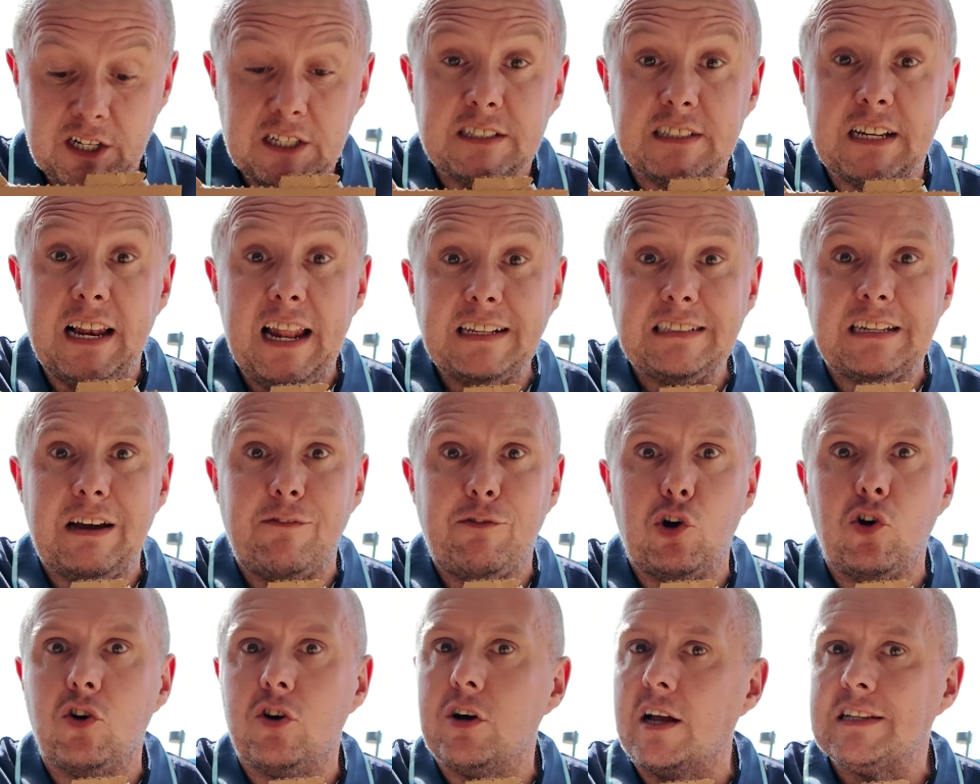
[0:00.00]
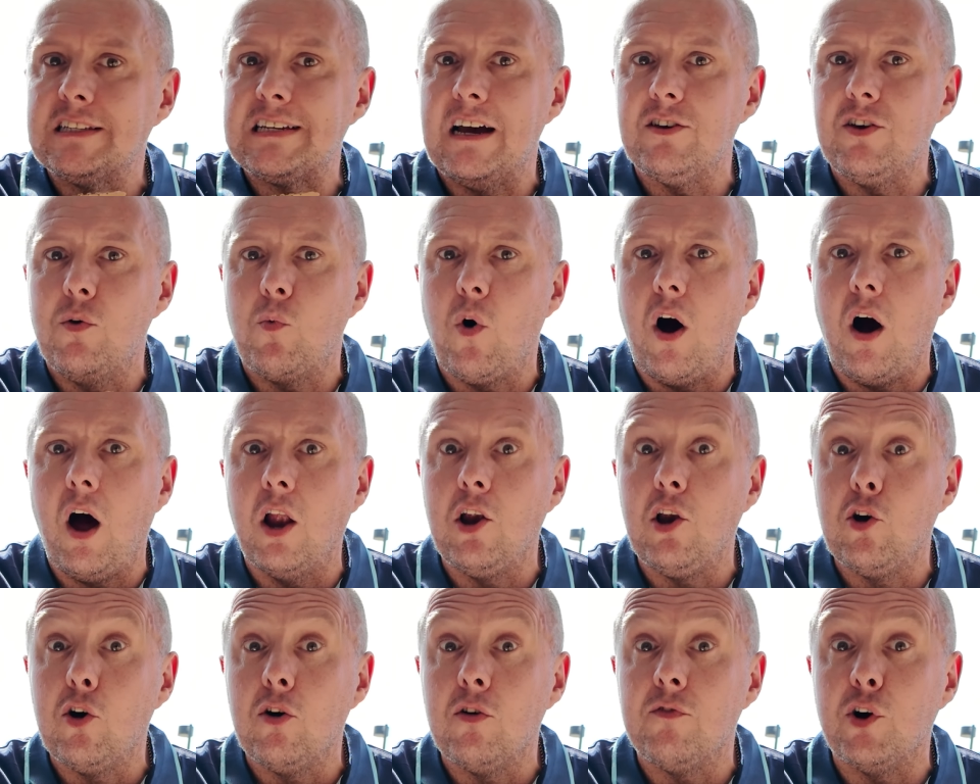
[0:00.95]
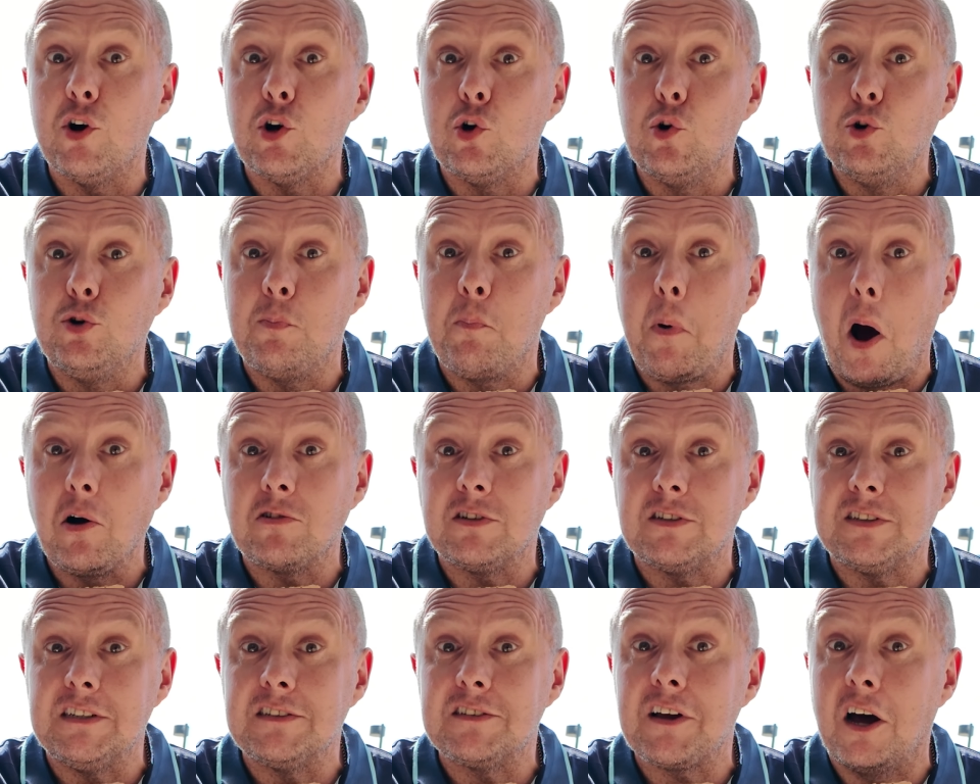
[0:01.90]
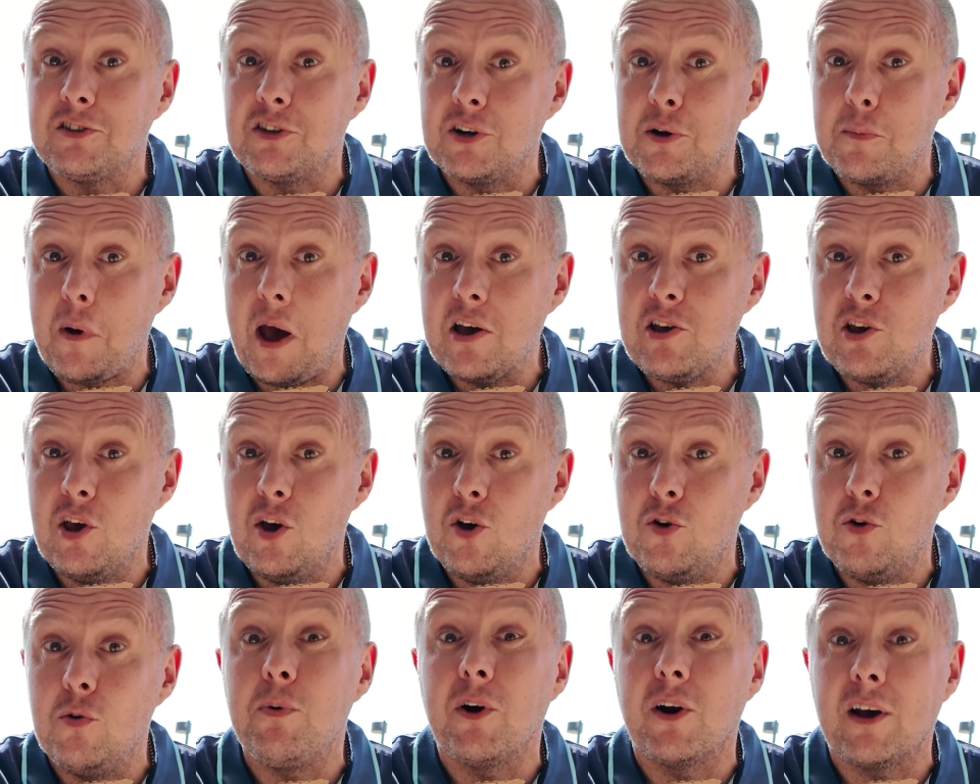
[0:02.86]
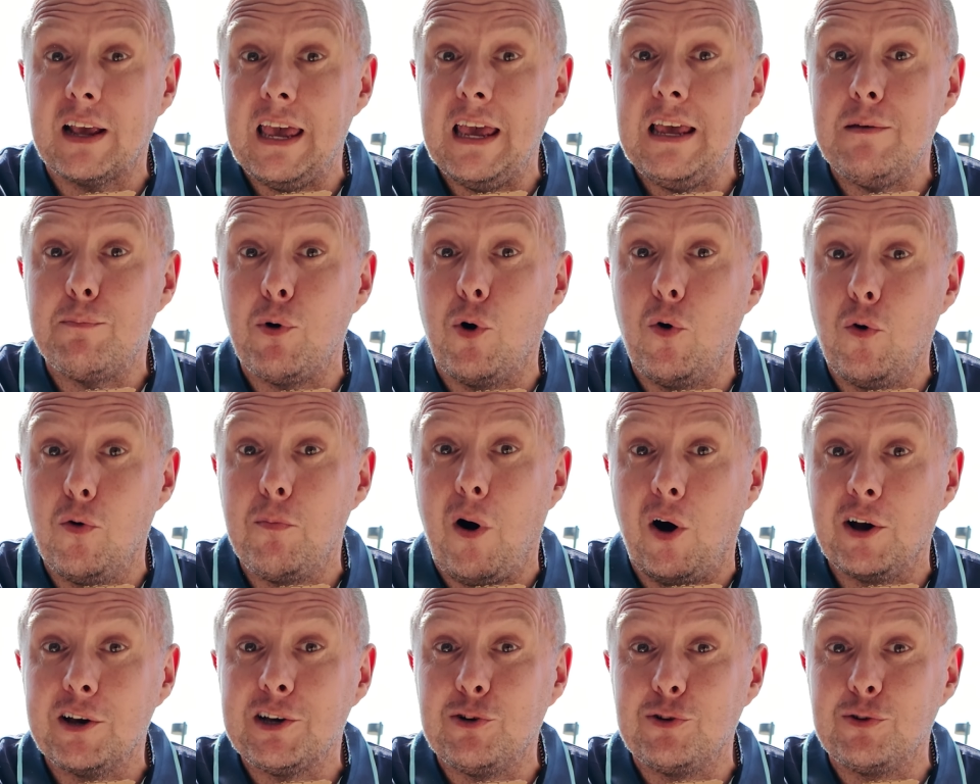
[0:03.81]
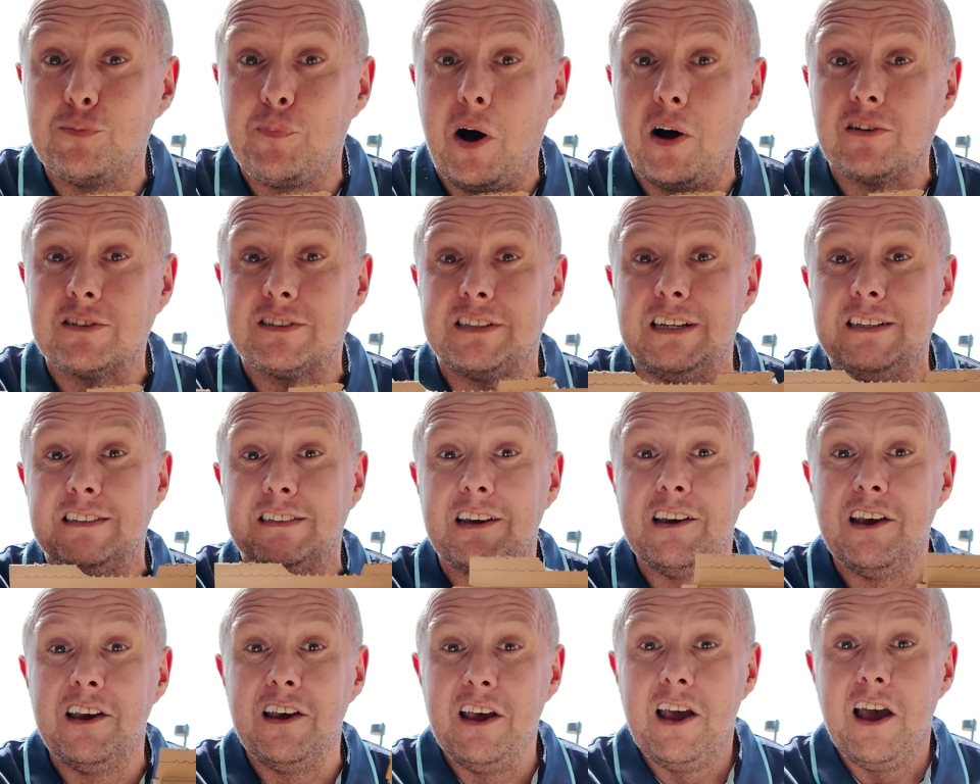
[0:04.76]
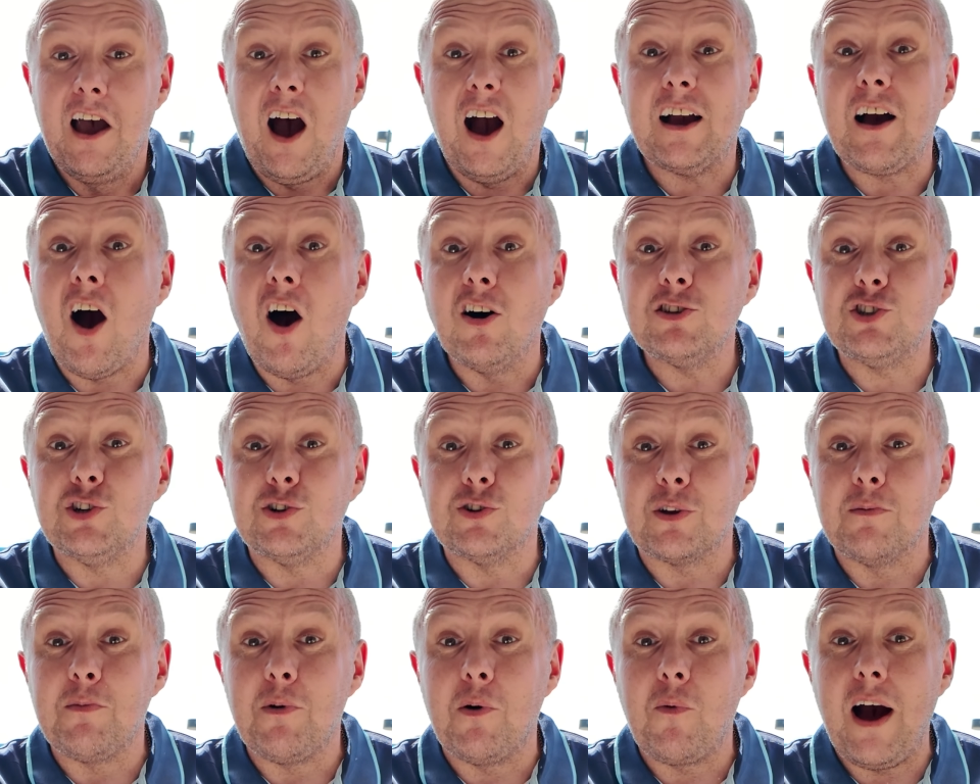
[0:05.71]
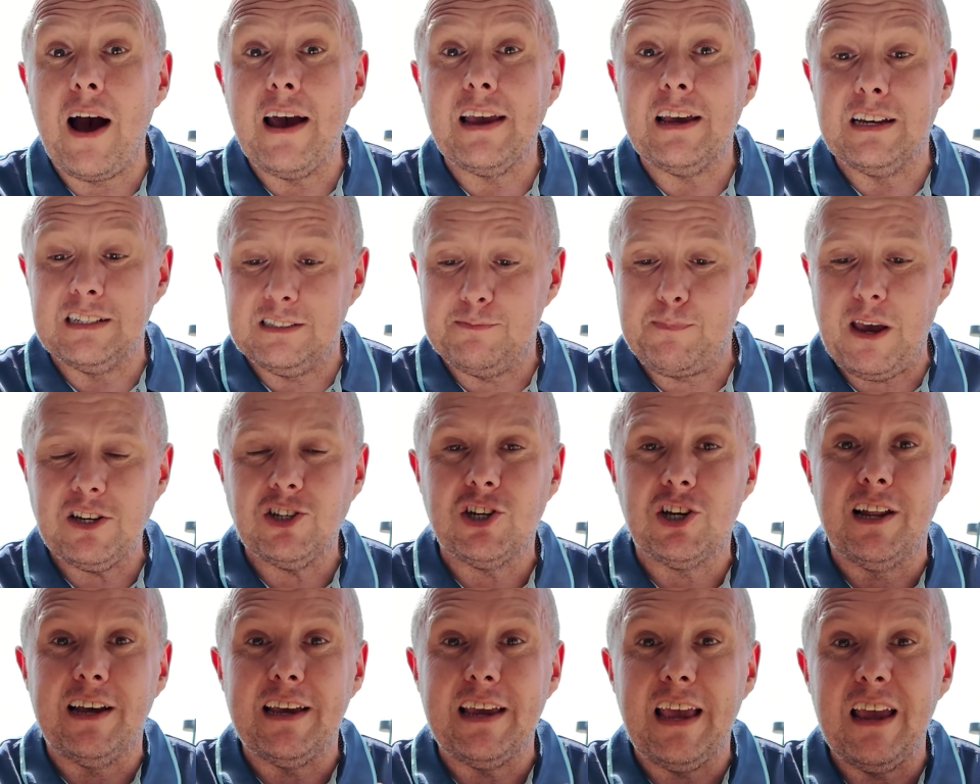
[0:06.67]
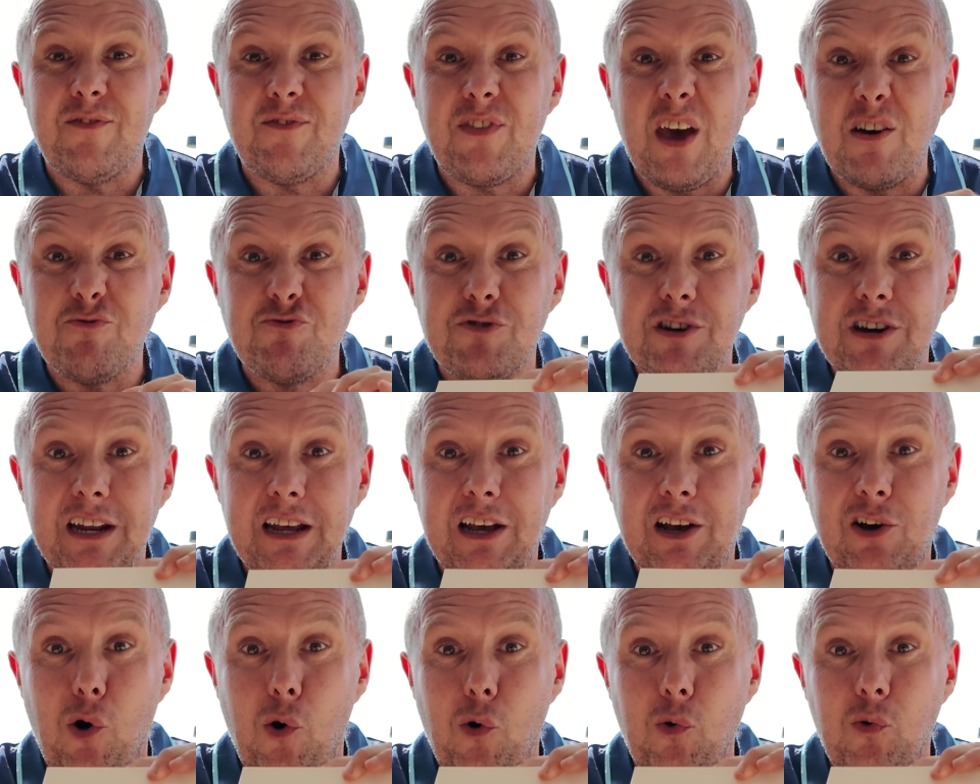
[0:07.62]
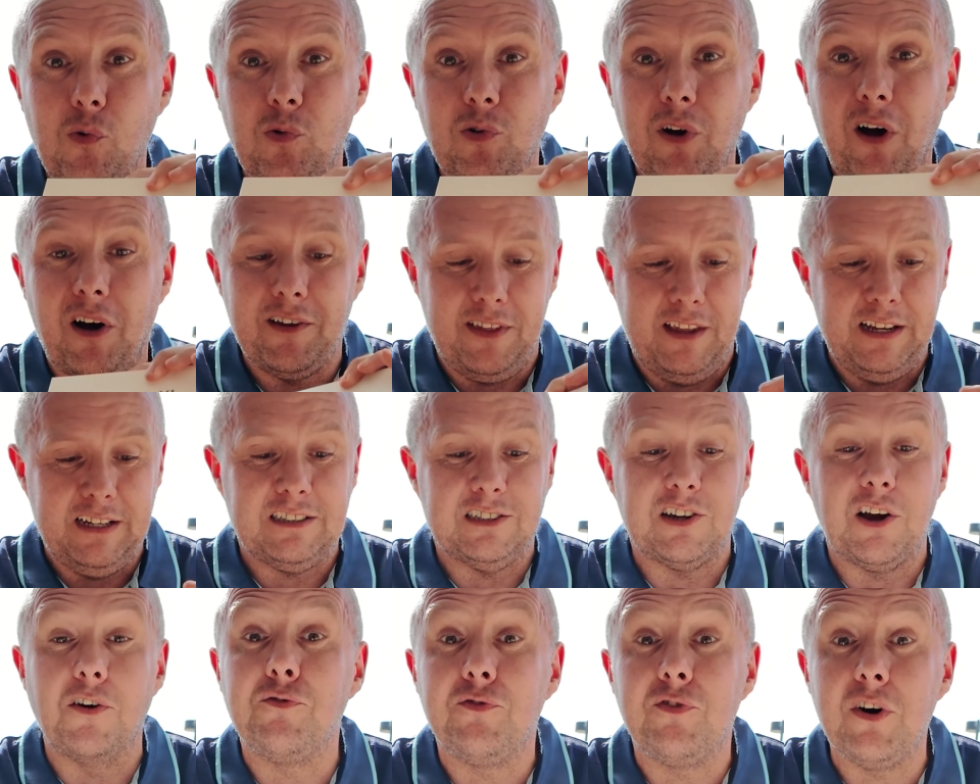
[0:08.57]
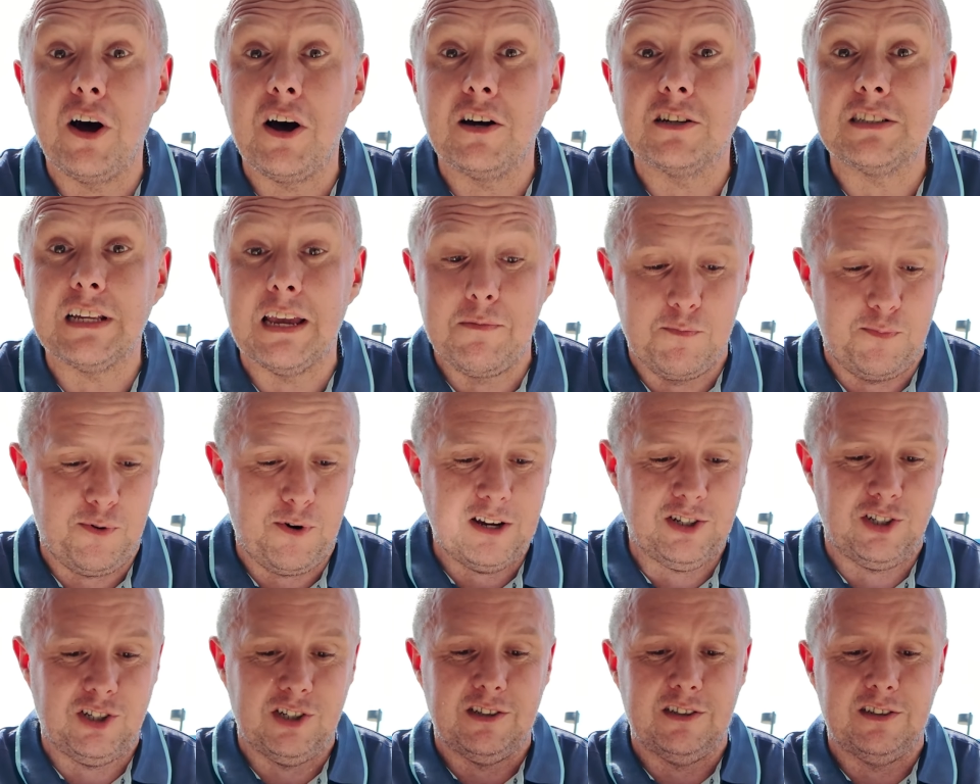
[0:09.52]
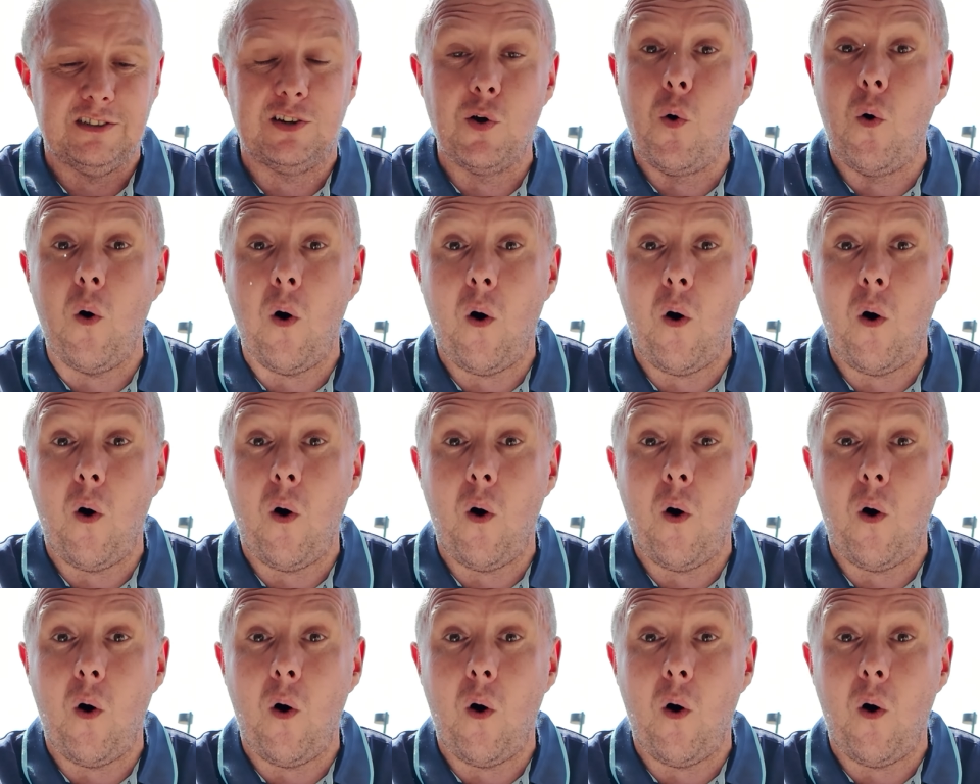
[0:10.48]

So let's have a look. I tell you what, I love good boxes. I don't know about you, but I keep all my good boxes. I can't chuck them away, especially if they're really cool like this. So first impressions,